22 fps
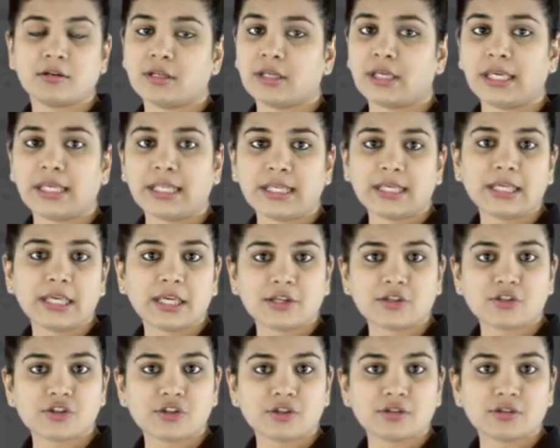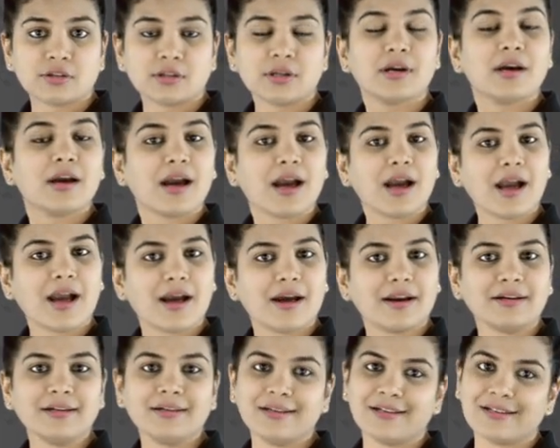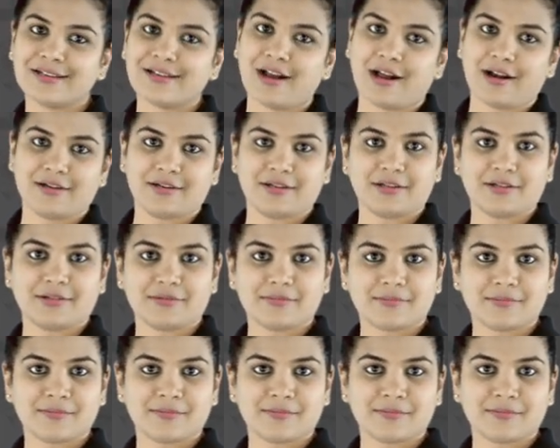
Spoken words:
irrigation and cutting.